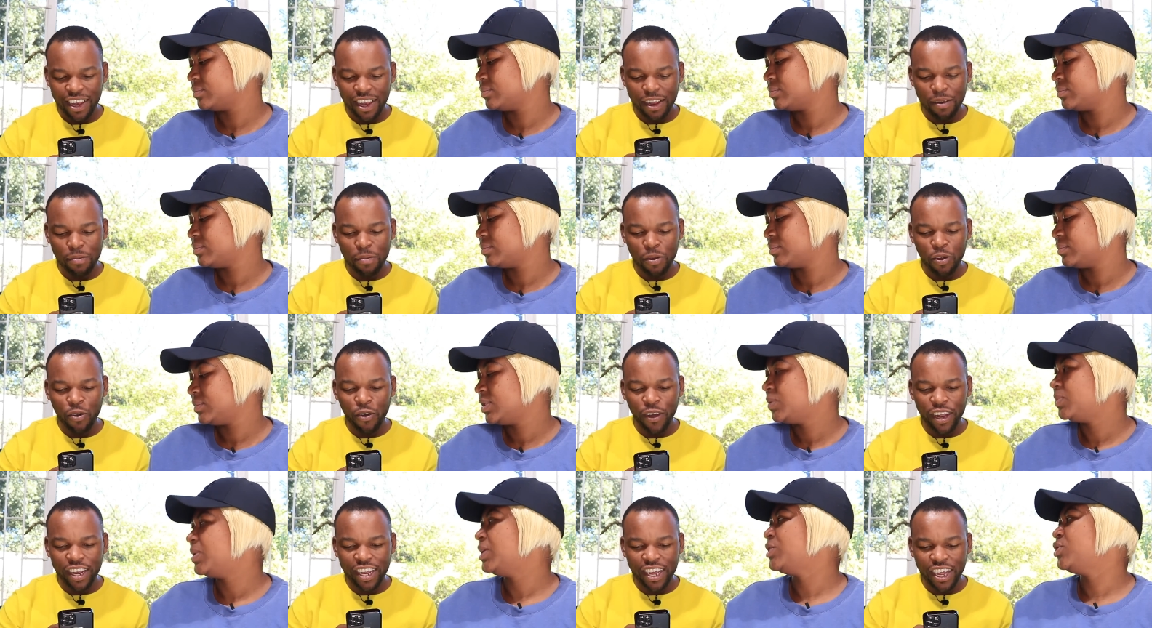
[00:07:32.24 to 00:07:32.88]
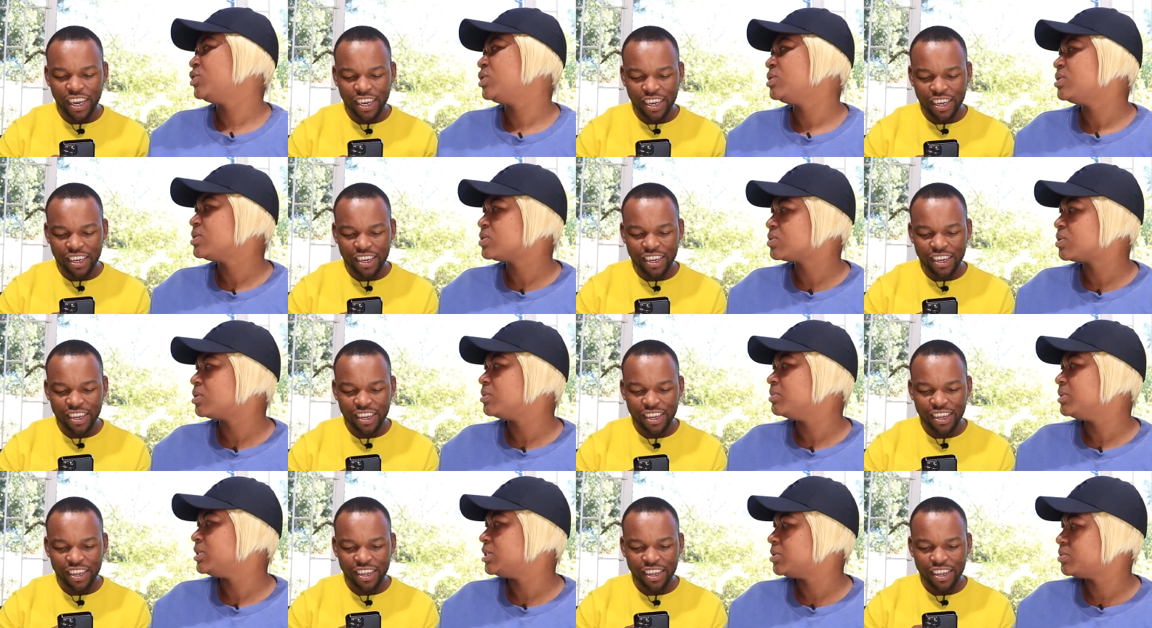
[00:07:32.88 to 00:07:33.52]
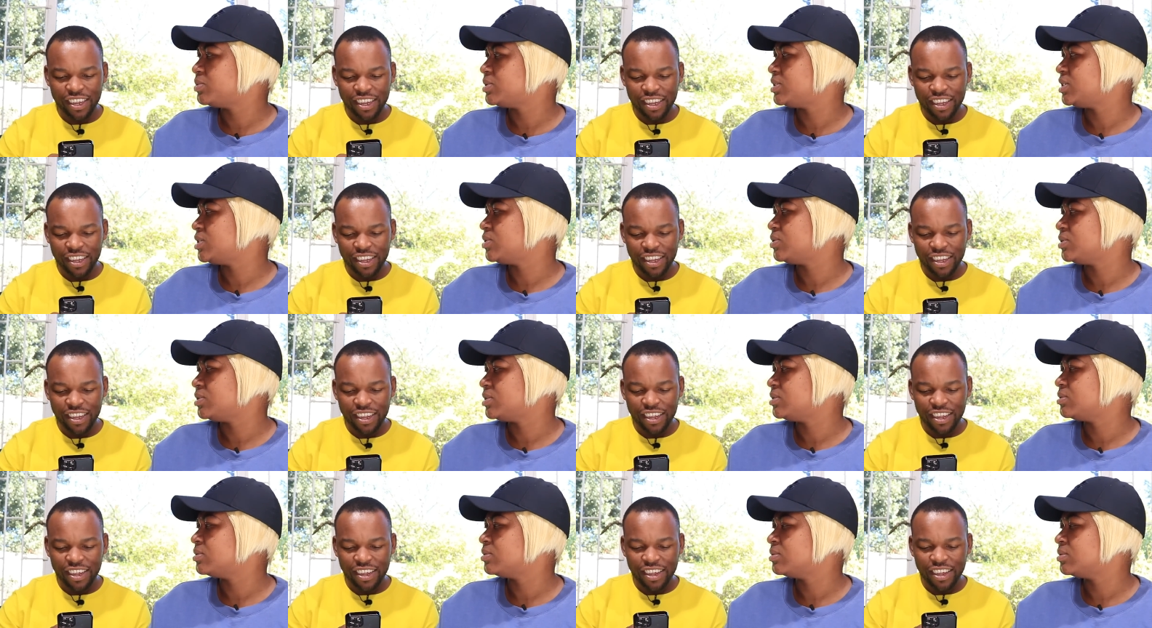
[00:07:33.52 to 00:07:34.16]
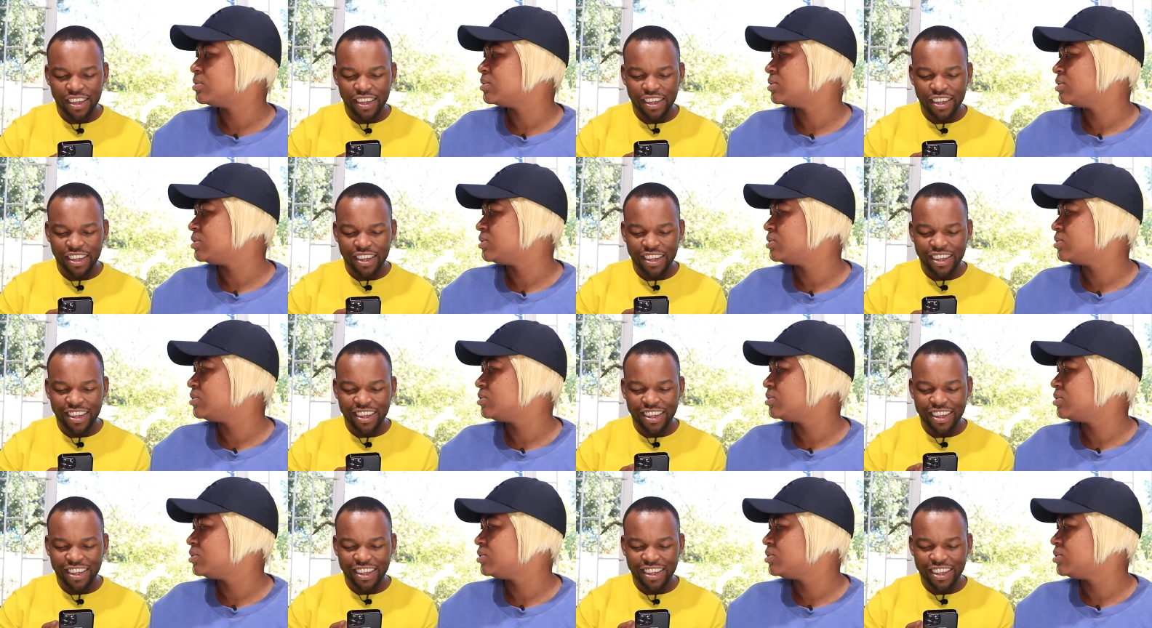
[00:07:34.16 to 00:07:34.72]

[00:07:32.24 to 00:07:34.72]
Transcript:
Speaker 1: Let me go and Why do you always it. call me Ndivhu T on, on, on